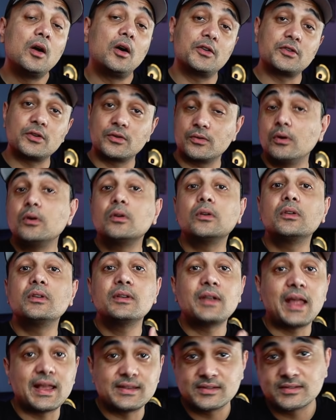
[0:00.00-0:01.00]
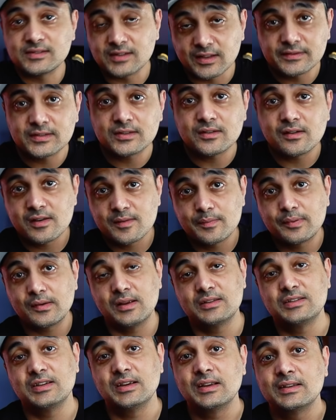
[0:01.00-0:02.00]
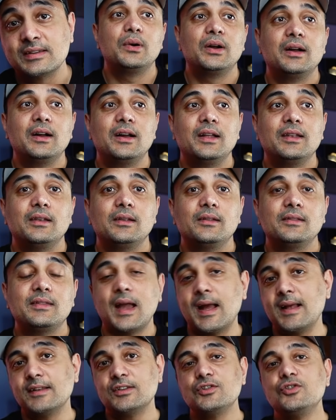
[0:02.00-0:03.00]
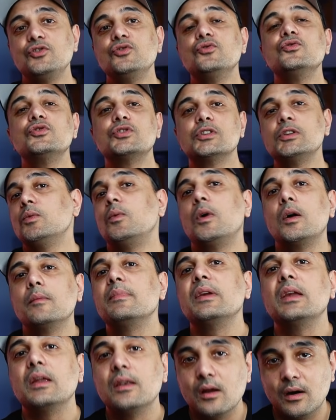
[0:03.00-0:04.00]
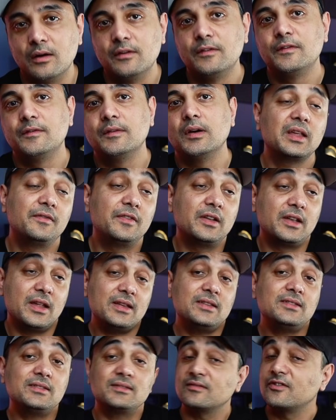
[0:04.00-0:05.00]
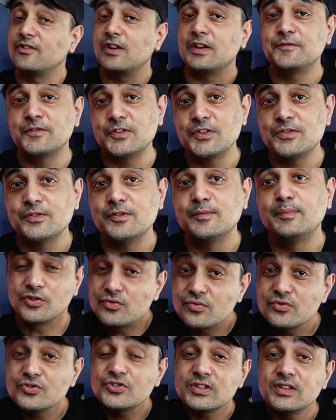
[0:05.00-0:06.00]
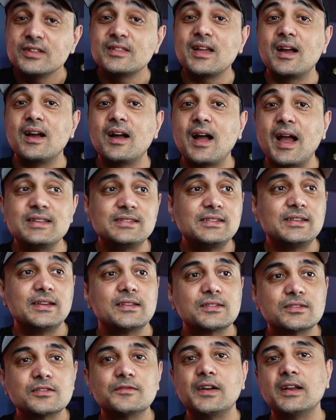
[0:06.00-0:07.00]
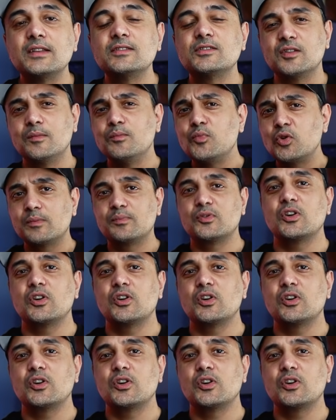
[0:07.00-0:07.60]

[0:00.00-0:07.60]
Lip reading: on your own as a self-study project, but that usually won't be enough. If it is, great for you. Usually the idea is to find some more